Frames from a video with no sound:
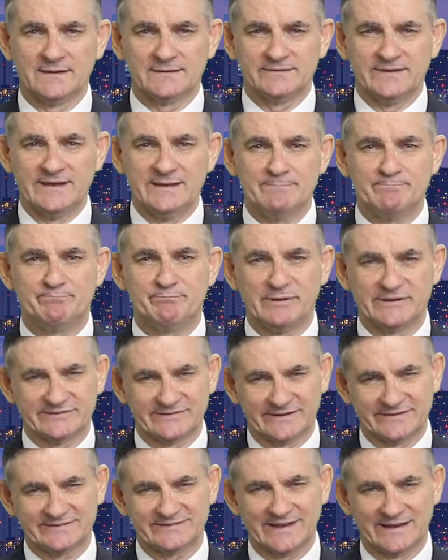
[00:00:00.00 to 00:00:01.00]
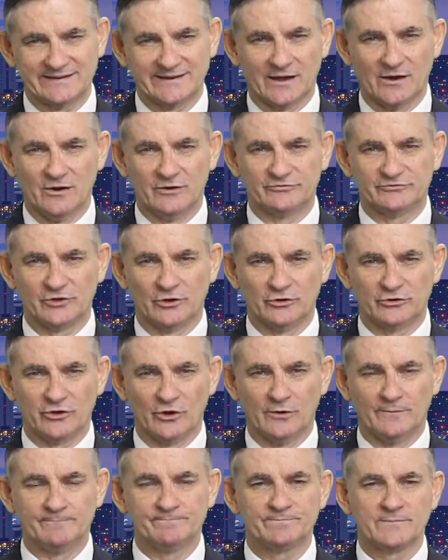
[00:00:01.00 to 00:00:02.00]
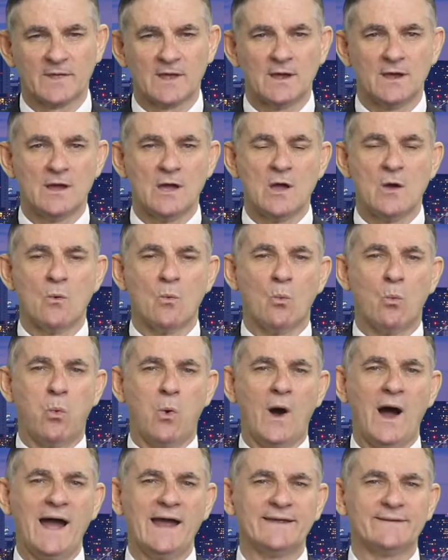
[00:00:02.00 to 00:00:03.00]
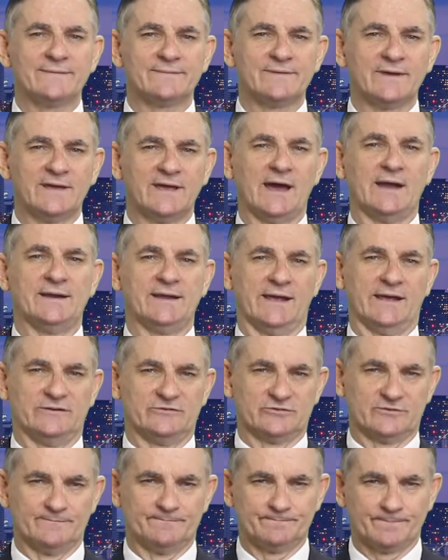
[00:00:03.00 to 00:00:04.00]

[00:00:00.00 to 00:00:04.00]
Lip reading: the business center of Tokyo. Why the cutting edge?